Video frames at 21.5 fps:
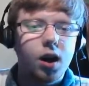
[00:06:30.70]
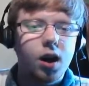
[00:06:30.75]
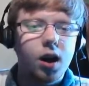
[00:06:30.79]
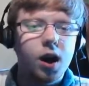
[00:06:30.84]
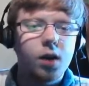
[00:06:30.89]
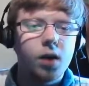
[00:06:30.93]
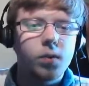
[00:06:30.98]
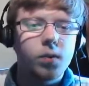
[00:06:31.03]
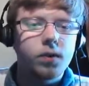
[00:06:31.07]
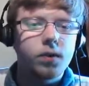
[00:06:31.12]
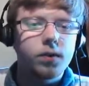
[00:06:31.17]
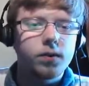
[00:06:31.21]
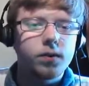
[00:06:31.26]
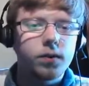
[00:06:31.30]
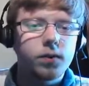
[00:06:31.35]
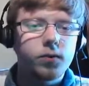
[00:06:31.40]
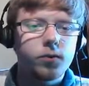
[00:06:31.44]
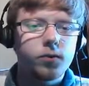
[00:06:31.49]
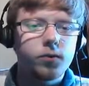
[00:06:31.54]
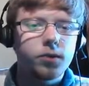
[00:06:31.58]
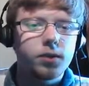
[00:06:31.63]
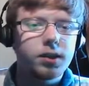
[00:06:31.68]
with
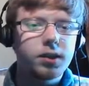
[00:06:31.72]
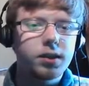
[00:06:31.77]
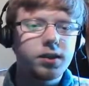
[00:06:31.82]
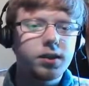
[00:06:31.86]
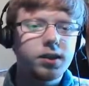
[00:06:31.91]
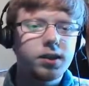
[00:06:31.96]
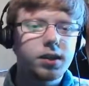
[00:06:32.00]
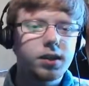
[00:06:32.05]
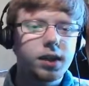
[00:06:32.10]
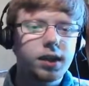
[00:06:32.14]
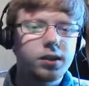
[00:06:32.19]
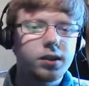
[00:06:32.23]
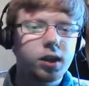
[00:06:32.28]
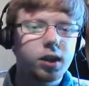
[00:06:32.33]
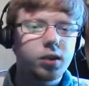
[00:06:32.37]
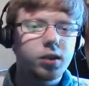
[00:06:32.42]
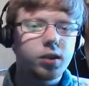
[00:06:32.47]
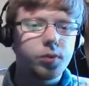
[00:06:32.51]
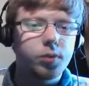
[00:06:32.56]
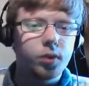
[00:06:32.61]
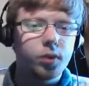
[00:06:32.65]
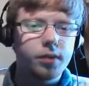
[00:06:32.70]
resisting that Sludge
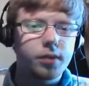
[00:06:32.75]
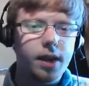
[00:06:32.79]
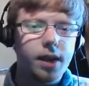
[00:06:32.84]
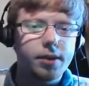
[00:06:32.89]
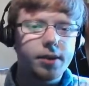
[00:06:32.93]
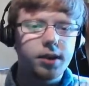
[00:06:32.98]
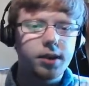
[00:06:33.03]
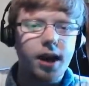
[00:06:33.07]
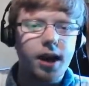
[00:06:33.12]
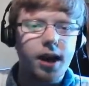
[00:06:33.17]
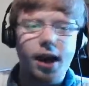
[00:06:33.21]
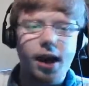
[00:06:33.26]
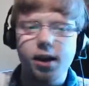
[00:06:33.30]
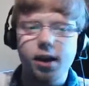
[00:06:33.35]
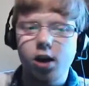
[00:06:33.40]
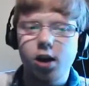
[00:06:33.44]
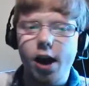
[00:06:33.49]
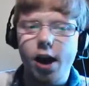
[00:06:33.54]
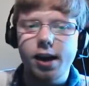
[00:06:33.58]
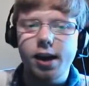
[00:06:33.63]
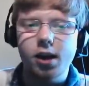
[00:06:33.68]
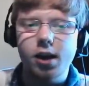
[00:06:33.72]
Bomb damage, and
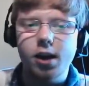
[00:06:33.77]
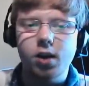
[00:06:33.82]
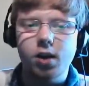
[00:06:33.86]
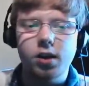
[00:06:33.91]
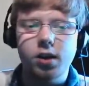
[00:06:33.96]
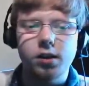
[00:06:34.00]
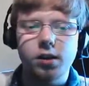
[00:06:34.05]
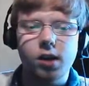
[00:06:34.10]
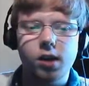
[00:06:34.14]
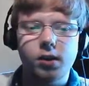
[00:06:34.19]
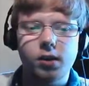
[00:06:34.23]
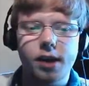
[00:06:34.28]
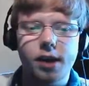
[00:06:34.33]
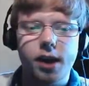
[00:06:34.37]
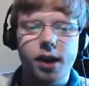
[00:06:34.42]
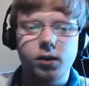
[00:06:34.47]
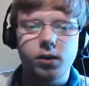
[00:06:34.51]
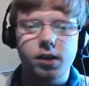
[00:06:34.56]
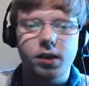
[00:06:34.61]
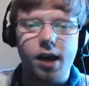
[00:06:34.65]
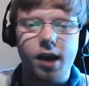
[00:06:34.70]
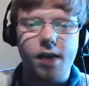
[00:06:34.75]
Nihilego does go down
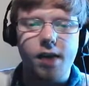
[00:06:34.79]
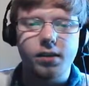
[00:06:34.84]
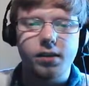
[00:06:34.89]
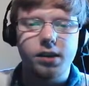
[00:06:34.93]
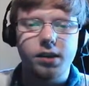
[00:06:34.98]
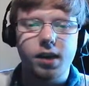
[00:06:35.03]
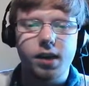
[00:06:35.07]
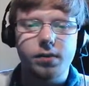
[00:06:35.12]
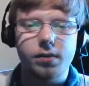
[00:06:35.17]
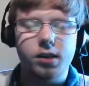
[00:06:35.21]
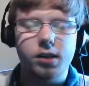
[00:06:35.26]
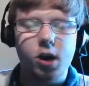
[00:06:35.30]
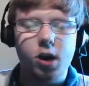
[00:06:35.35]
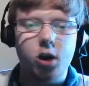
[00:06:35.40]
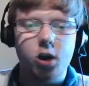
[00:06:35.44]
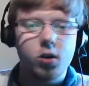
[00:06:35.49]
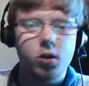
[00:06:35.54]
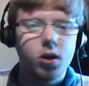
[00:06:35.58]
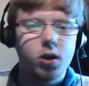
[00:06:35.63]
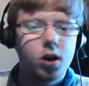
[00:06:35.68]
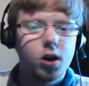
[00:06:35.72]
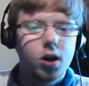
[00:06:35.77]
to the Heavy Slam. So
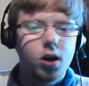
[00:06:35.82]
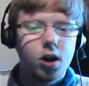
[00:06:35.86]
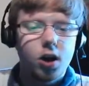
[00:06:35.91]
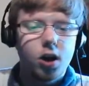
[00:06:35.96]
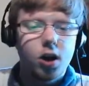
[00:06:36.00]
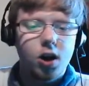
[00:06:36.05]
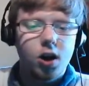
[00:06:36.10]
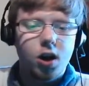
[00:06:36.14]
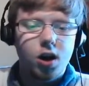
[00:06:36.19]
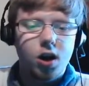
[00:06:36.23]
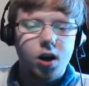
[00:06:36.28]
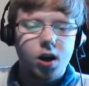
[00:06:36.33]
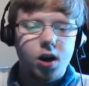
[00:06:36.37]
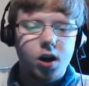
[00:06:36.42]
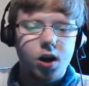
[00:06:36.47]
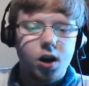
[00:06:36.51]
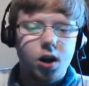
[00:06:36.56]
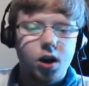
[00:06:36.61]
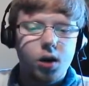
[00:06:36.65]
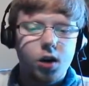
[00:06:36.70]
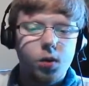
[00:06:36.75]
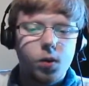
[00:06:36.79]

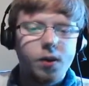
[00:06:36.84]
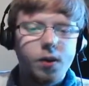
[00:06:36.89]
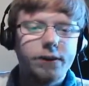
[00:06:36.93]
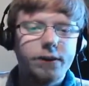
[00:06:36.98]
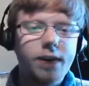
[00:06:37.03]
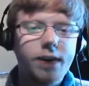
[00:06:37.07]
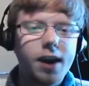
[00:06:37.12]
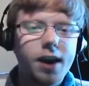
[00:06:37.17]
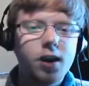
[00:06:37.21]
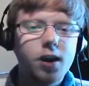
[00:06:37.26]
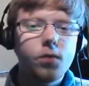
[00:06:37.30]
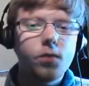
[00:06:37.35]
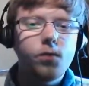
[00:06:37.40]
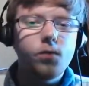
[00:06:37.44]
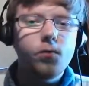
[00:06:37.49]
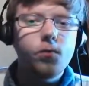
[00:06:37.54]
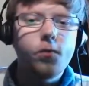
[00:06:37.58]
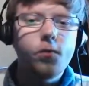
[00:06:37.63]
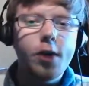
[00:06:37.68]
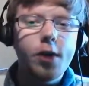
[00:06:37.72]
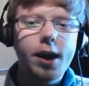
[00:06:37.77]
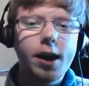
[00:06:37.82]
we've taken
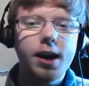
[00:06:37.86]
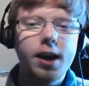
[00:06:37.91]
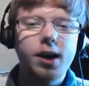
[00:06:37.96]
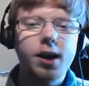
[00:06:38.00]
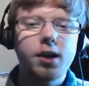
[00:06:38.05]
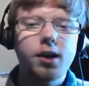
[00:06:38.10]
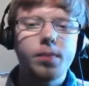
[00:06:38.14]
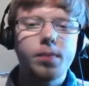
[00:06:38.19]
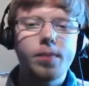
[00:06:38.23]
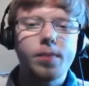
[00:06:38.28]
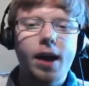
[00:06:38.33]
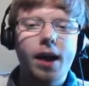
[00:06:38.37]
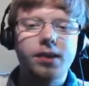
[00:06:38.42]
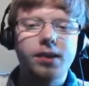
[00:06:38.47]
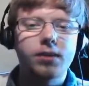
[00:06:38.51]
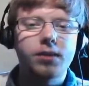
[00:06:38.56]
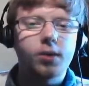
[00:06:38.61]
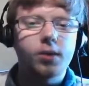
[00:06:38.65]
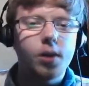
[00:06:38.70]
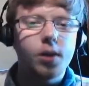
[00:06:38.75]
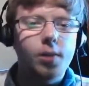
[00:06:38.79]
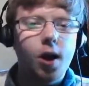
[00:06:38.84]
really massive
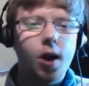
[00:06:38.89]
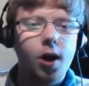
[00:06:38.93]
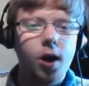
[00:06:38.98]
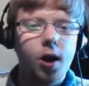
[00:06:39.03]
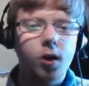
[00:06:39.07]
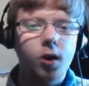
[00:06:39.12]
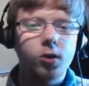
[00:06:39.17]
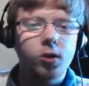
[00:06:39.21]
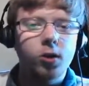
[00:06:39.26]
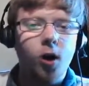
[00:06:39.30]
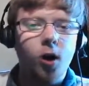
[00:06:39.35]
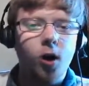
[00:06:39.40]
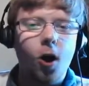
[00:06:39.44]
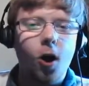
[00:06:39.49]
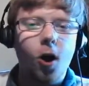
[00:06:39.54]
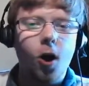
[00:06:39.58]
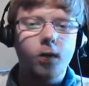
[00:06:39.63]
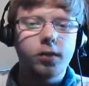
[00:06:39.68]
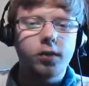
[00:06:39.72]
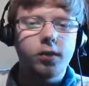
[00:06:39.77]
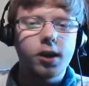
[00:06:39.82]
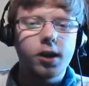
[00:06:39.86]
command
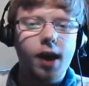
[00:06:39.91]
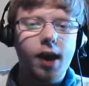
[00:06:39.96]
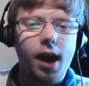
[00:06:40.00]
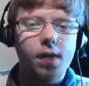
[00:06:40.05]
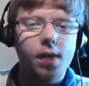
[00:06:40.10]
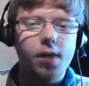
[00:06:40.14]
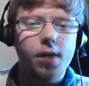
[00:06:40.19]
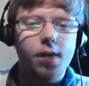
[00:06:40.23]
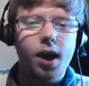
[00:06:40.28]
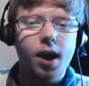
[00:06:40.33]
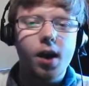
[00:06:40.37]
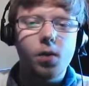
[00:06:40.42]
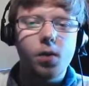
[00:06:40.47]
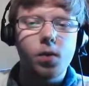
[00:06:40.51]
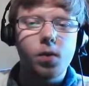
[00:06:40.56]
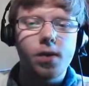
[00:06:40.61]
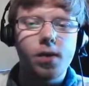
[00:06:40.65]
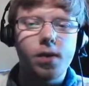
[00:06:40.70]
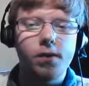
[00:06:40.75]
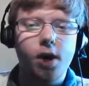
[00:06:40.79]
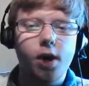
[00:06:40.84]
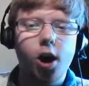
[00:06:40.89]
of the game here
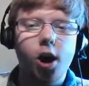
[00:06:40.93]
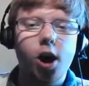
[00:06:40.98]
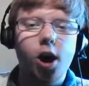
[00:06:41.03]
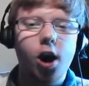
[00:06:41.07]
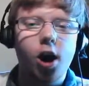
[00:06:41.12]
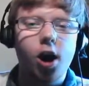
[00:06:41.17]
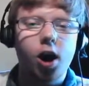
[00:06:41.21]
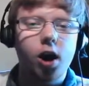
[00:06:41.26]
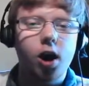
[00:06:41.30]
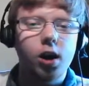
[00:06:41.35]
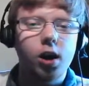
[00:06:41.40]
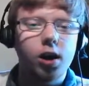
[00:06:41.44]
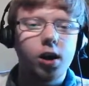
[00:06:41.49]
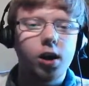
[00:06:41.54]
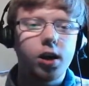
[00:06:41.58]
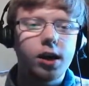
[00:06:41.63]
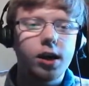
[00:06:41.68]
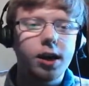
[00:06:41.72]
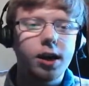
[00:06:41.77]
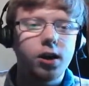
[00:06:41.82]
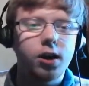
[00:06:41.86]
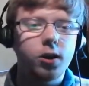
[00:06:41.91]
with our
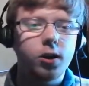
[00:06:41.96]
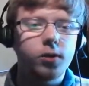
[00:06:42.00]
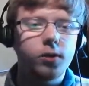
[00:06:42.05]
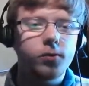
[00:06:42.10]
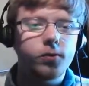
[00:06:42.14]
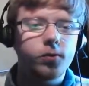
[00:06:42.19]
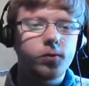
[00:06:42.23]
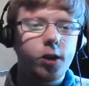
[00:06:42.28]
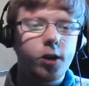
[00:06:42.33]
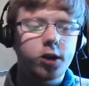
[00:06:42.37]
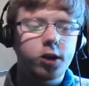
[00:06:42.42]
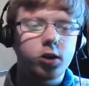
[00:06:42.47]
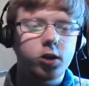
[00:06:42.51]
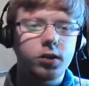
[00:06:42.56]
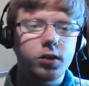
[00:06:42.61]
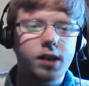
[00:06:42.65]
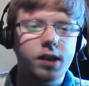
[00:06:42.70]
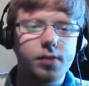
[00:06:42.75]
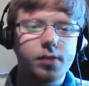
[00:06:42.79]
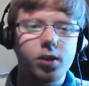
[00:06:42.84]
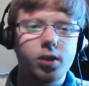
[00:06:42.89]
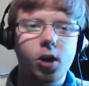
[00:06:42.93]
lead of Raichu and
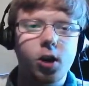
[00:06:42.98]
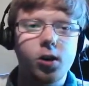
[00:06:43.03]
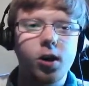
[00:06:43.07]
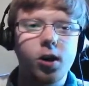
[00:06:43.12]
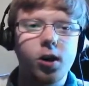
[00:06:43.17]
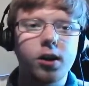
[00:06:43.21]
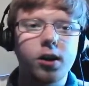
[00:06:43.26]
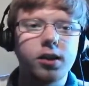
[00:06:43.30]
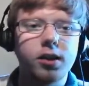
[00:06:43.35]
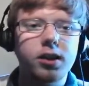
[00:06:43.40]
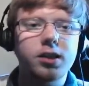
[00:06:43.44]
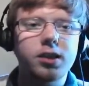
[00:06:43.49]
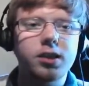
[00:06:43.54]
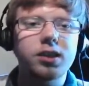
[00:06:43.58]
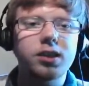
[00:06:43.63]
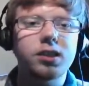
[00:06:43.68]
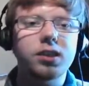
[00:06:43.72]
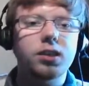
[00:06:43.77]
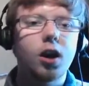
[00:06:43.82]
Tapu Koko, and this is